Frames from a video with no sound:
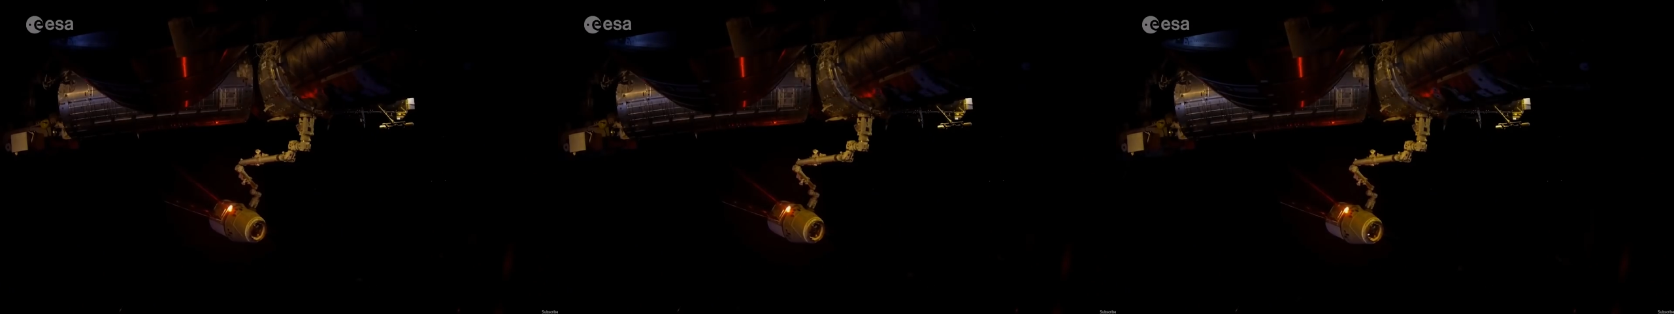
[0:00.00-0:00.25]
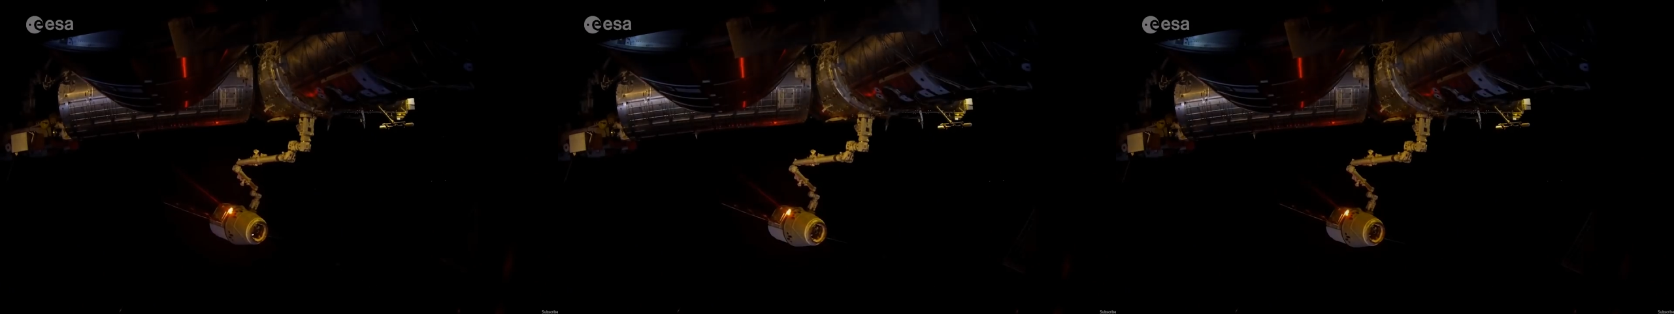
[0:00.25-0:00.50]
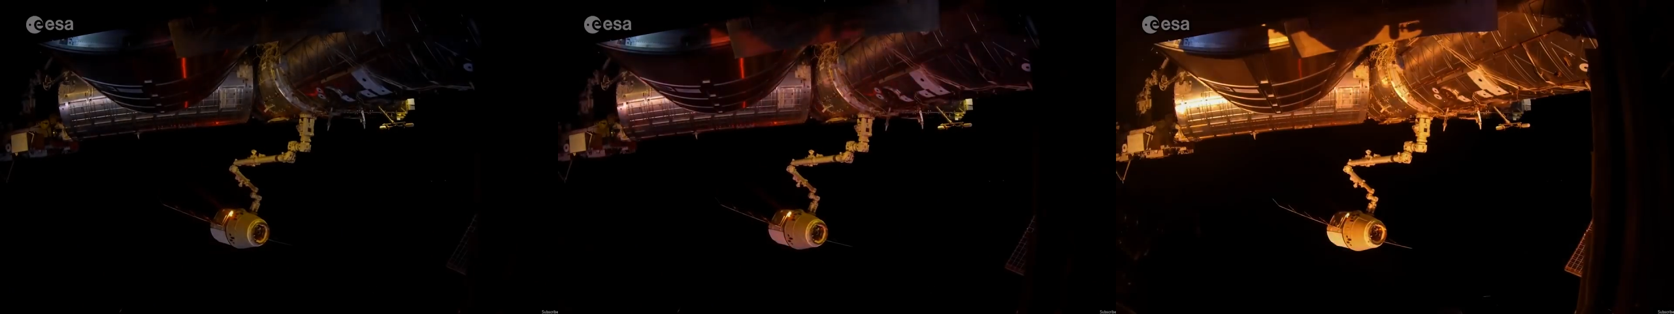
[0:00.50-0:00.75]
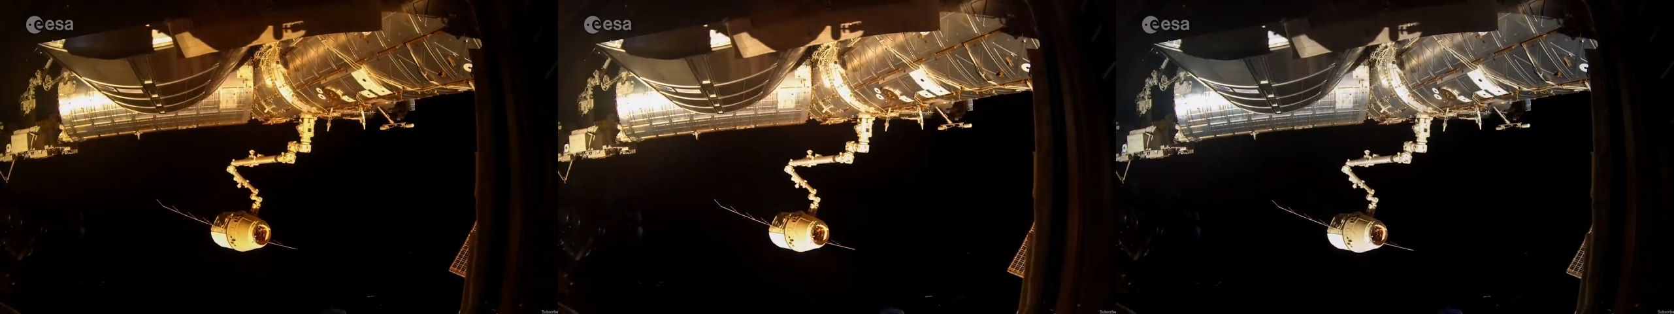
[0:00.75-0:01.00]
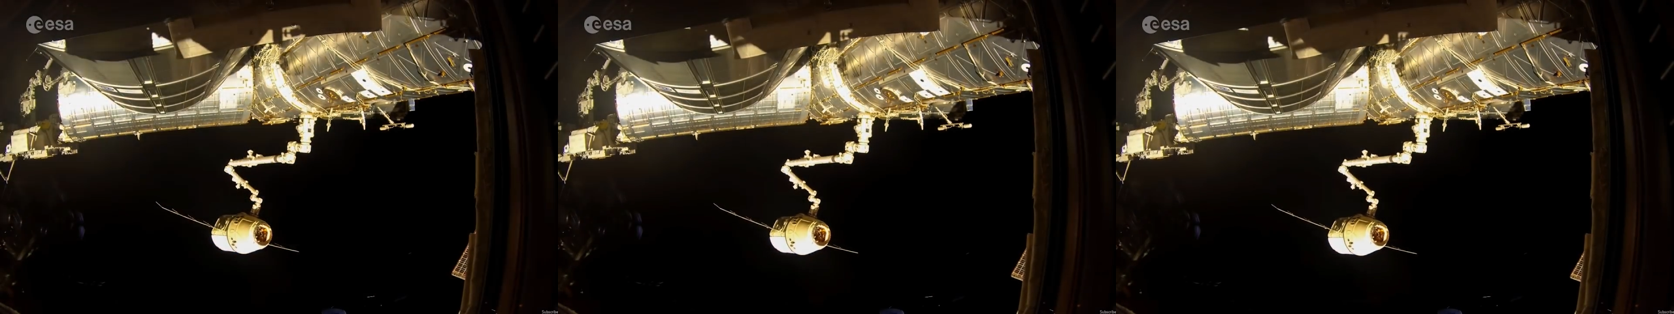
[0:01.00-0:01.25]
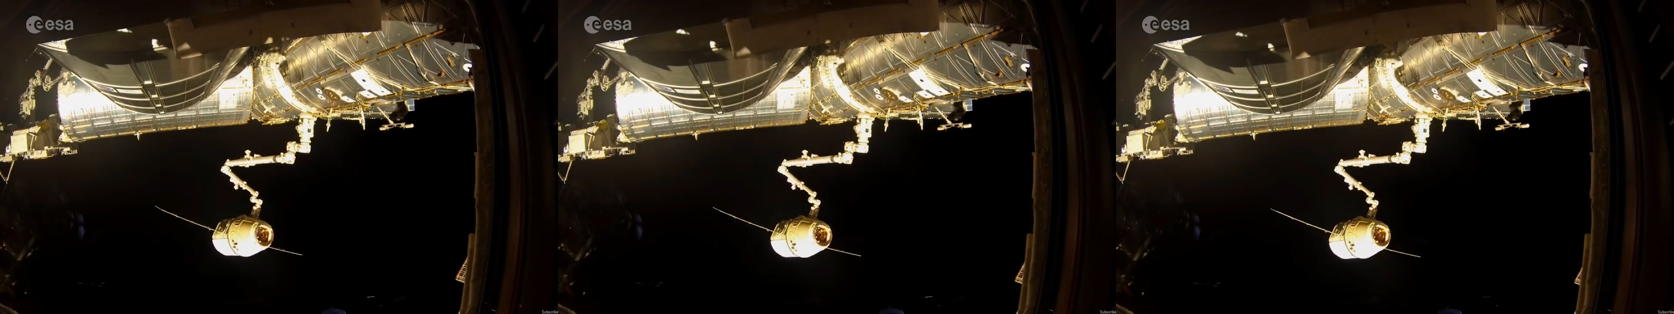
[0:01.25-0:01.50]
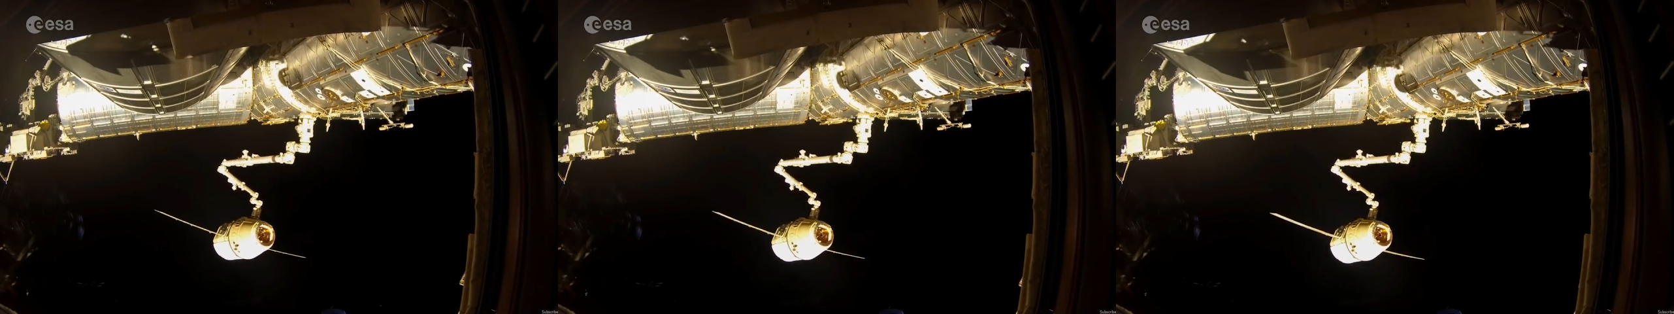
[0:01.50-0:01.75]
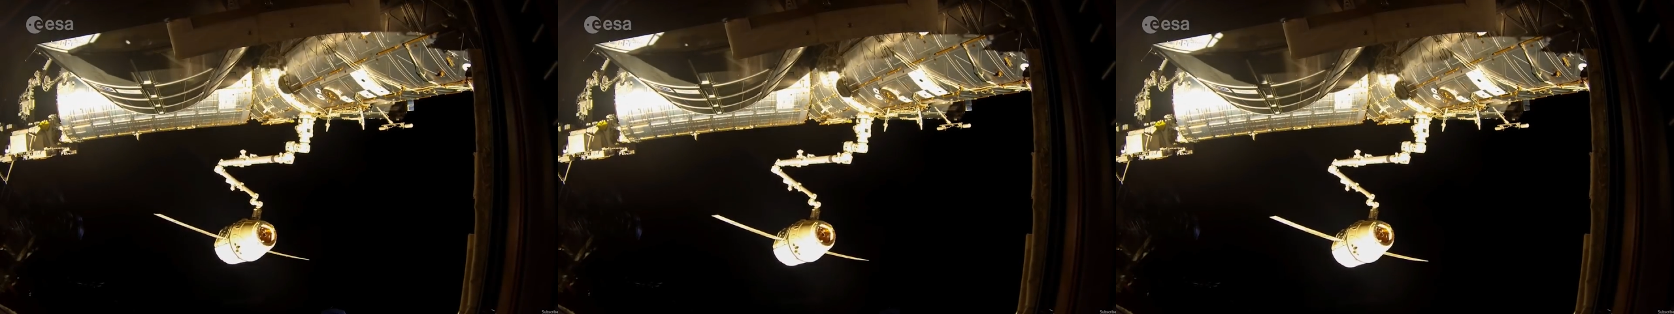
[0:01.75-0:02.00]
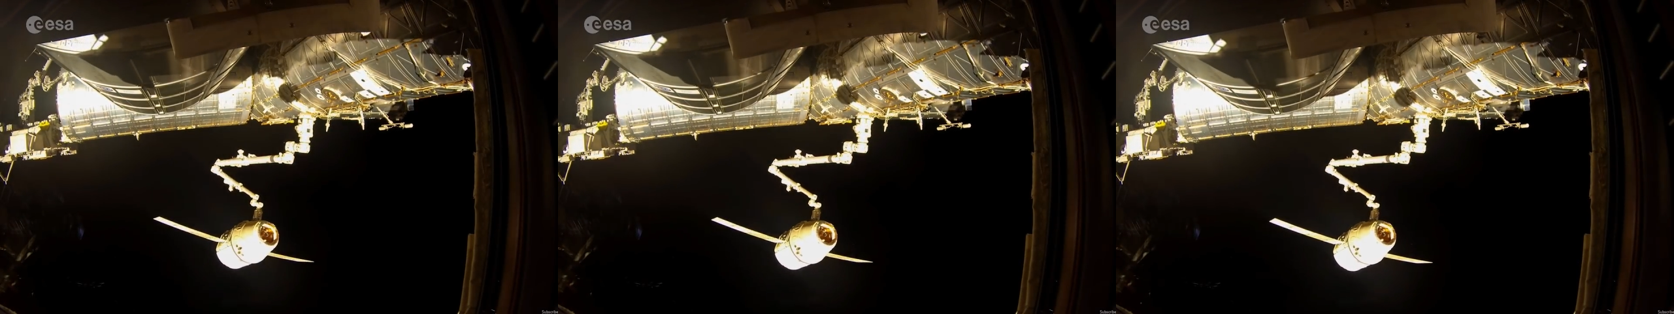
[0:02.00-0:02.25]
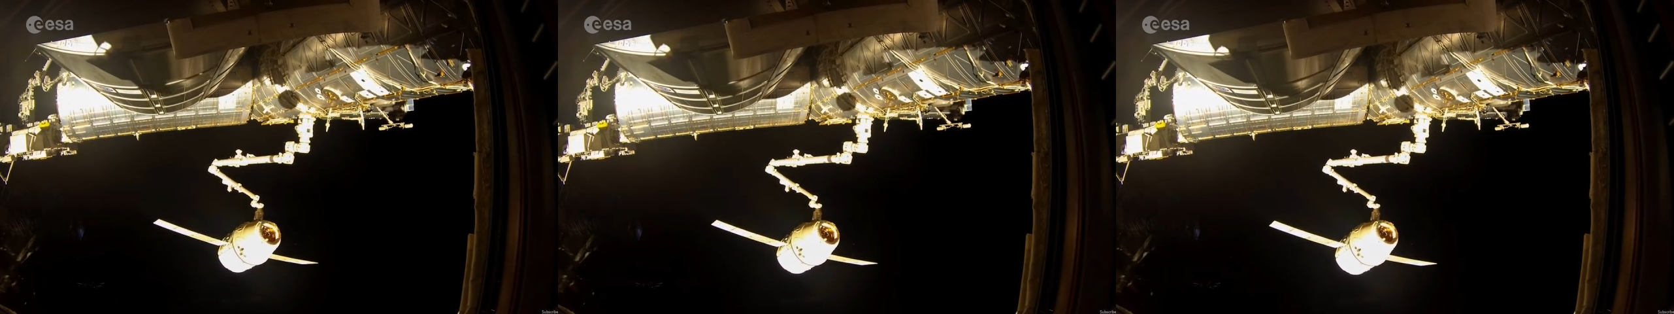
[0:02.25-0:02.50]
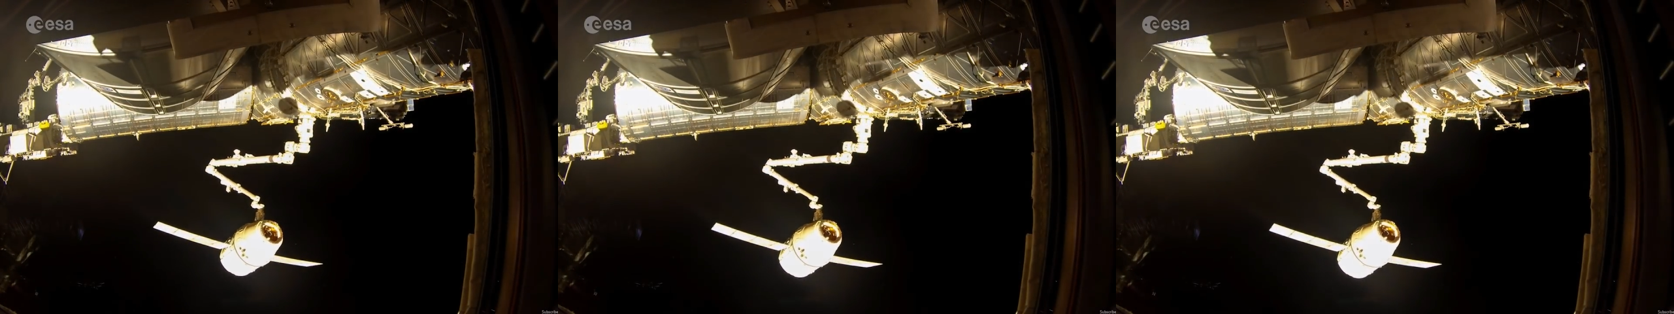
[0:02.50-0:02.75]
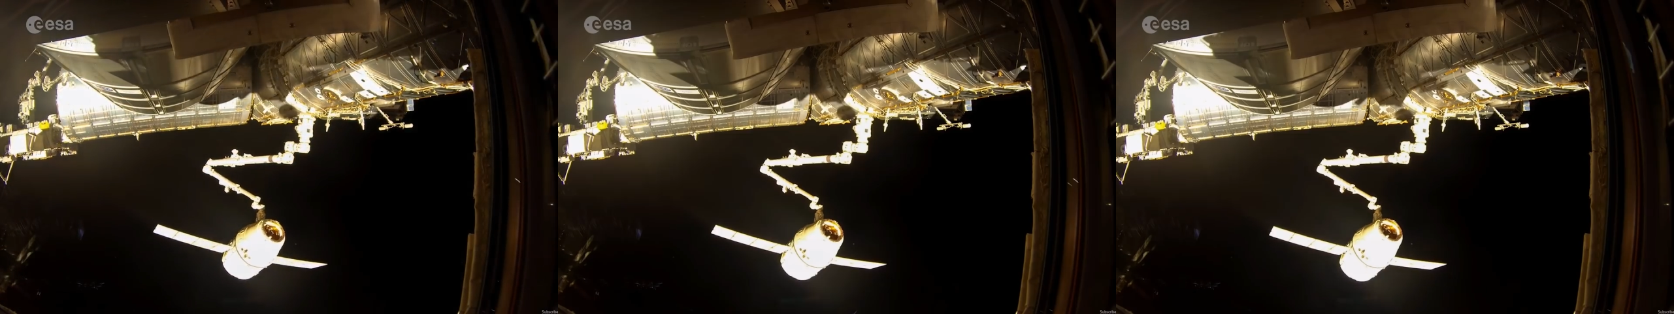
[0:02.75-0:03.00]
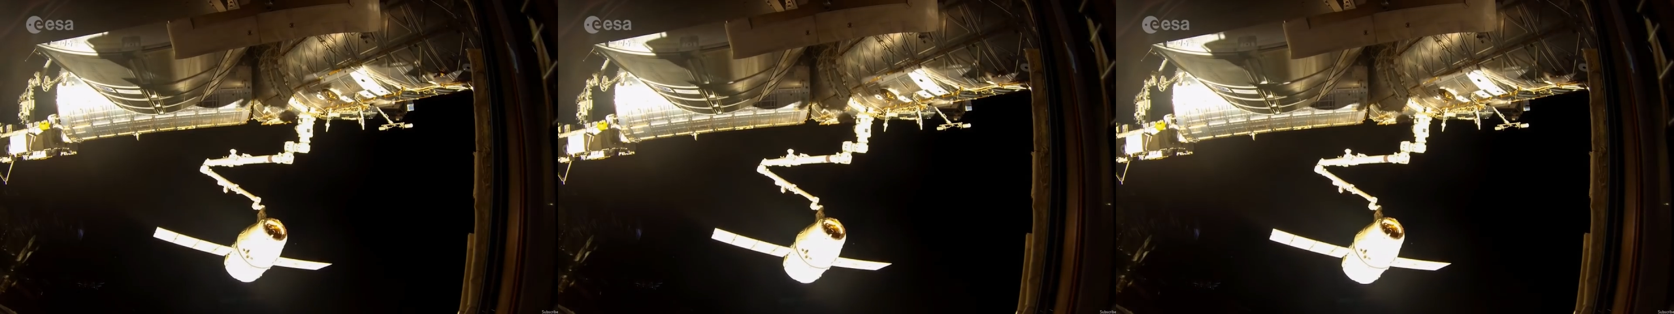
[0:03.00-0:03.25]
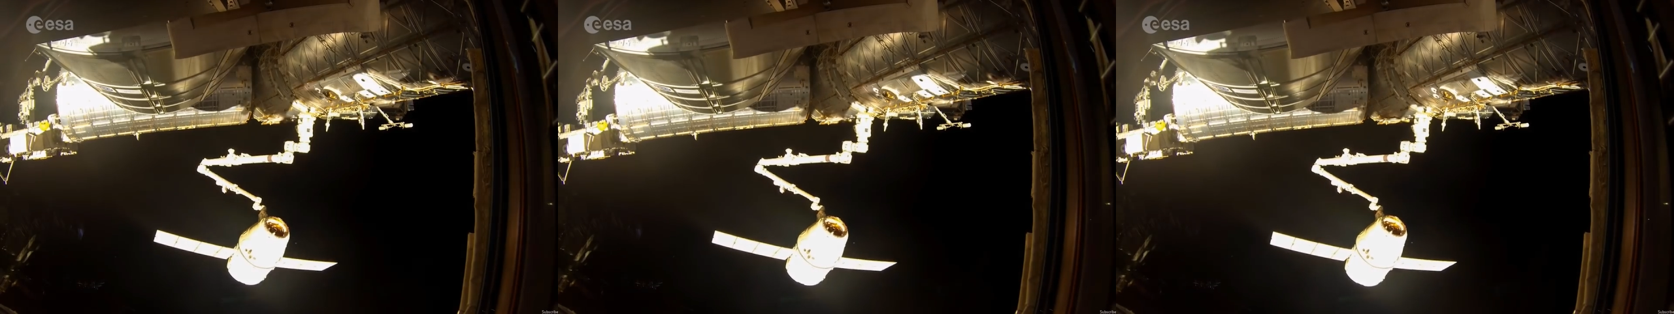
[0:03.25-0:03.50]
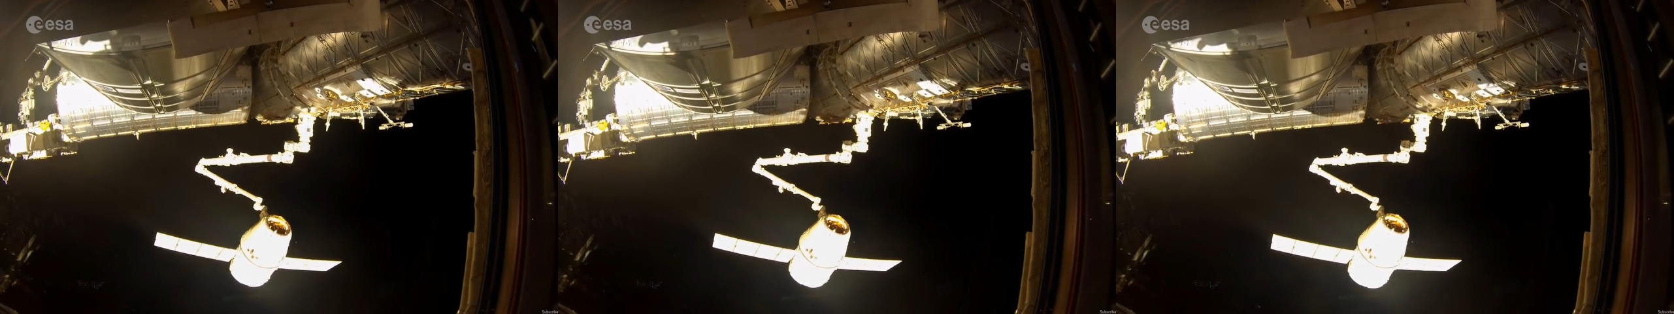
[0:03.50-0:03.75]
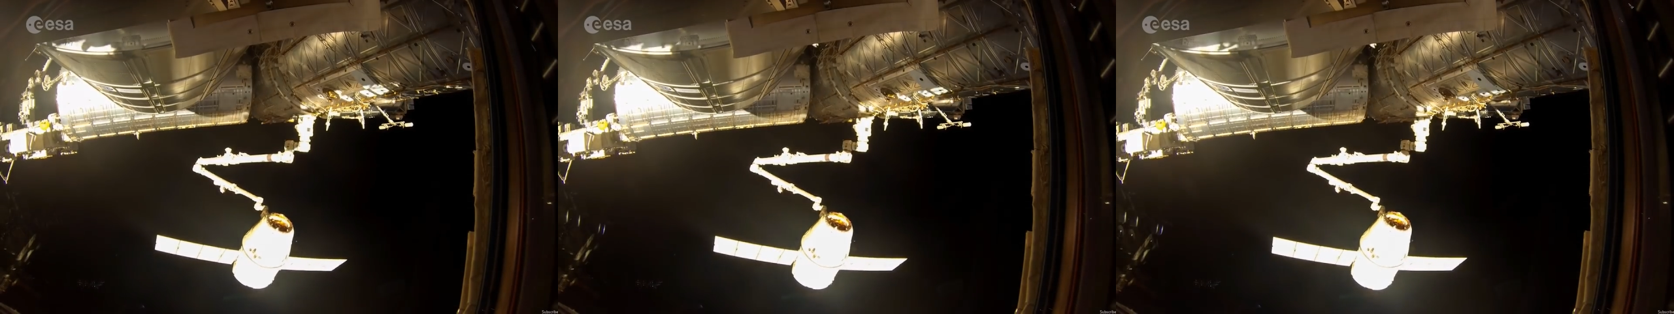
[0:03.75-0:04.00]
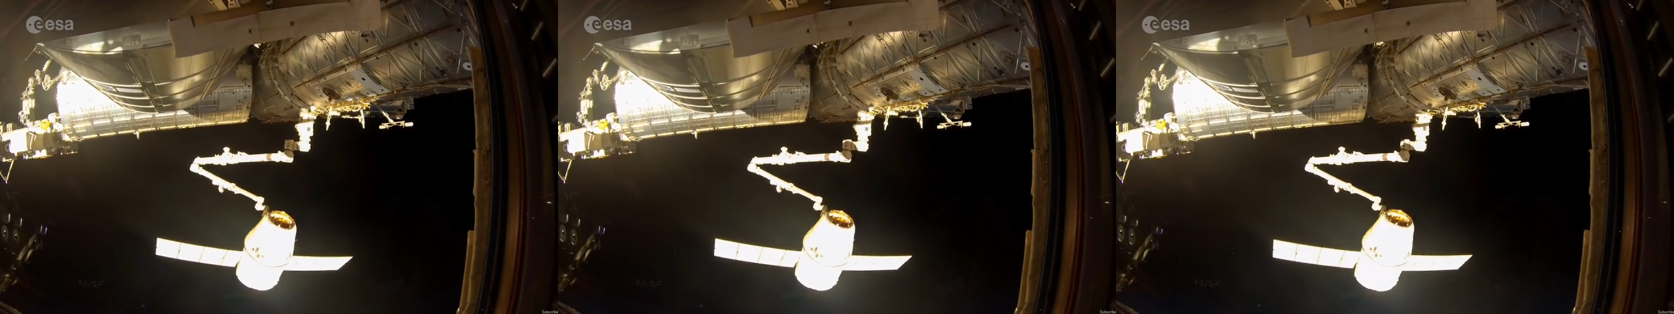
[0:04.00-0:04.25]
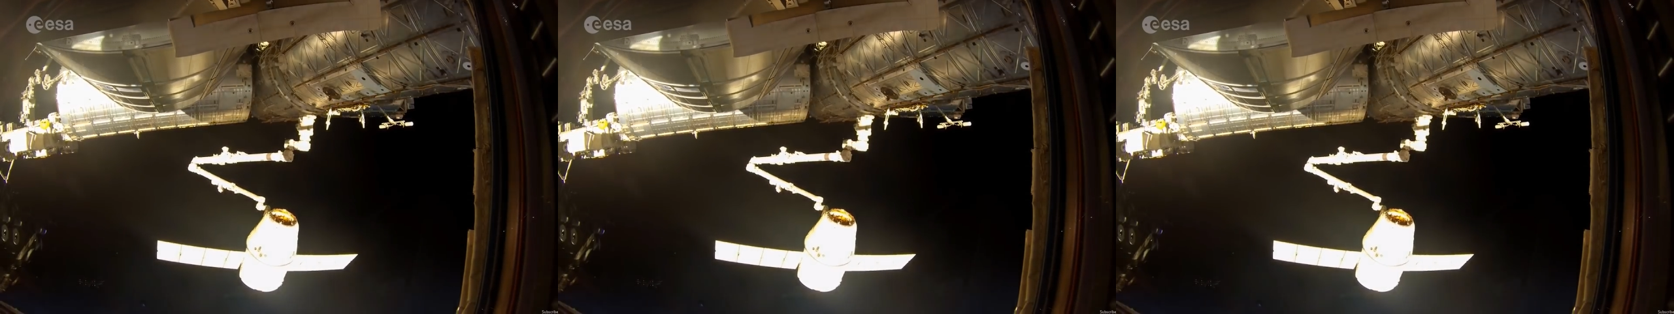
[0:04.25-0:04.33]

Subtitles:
Nobody's mouth can be seen.